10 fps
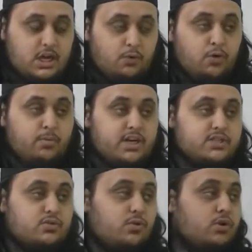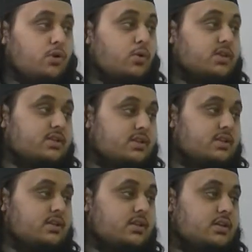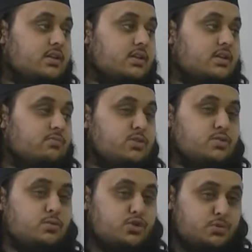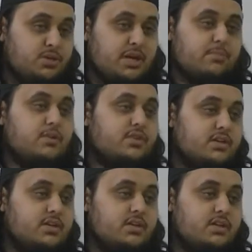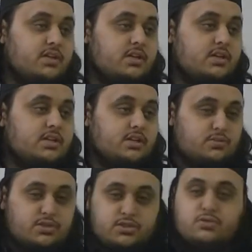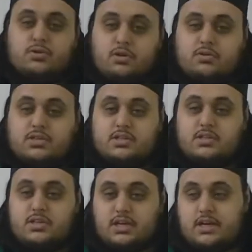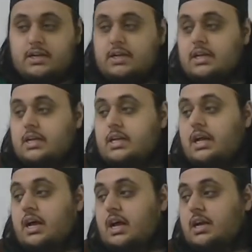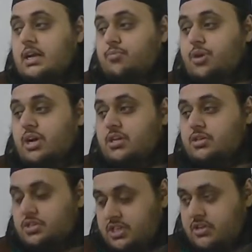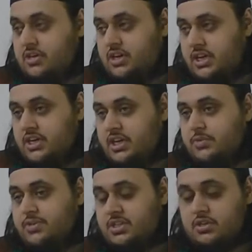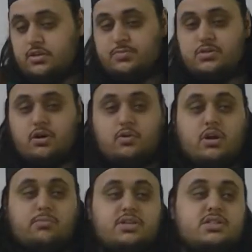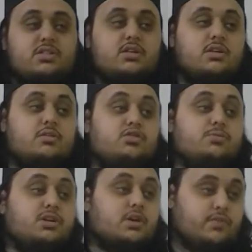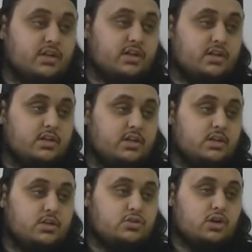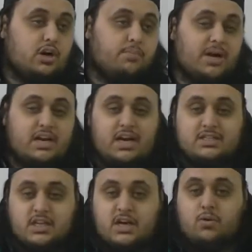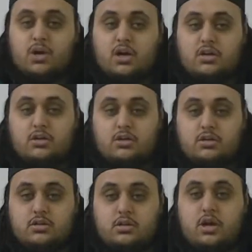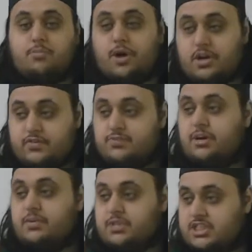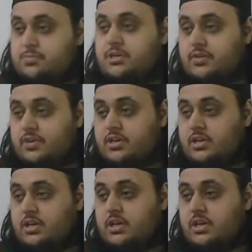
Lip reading: a woman is called aurat. Because a woman should be kept covered. That's why she's called aurat. Yeah. But in general, in linguistic terms, aura means to be covered. So a man has a aura, a part of his body which has to be covered,